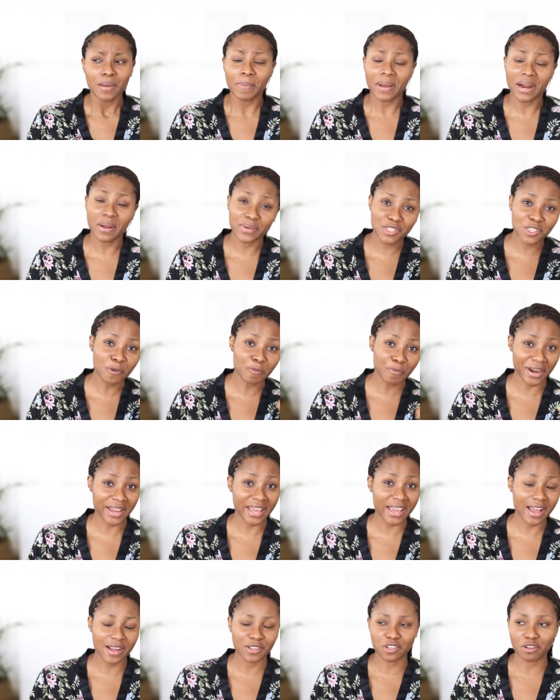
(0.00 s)
But I was still
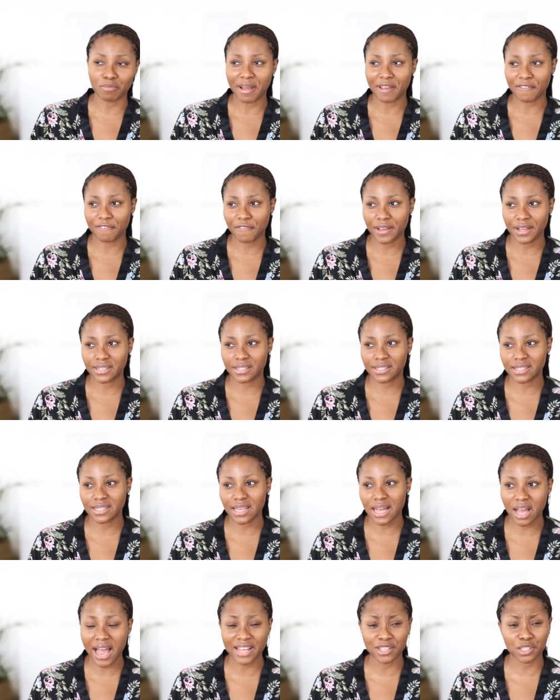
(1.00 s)
breaking out on my face.
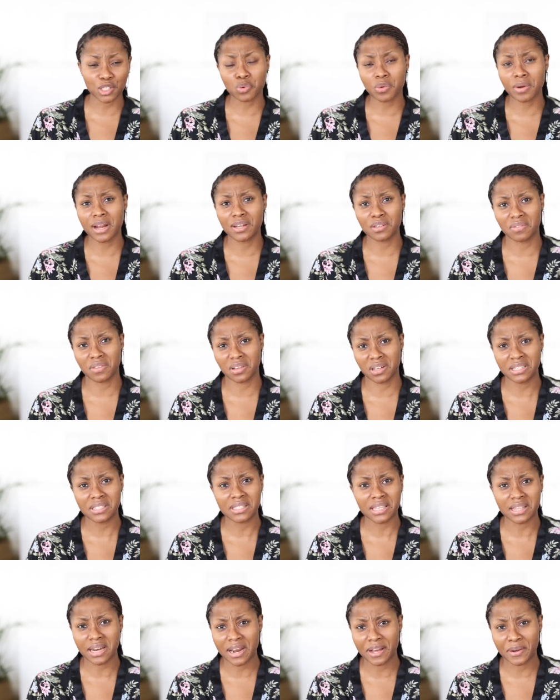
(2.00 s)
I had just run out of the
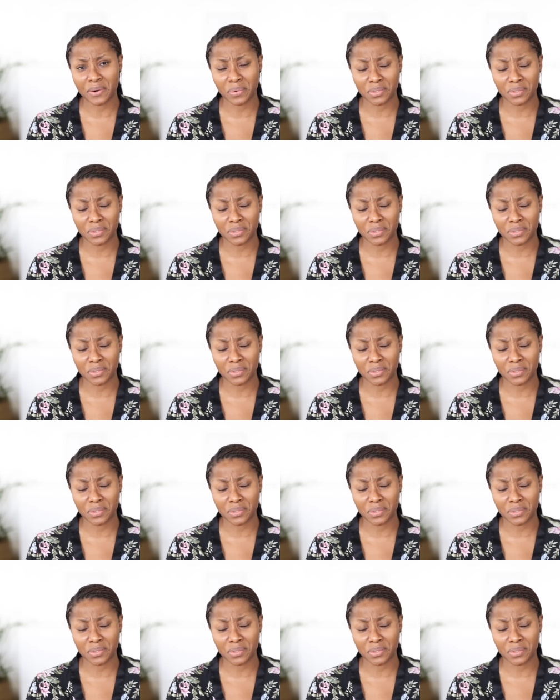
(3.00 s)
cleanser that I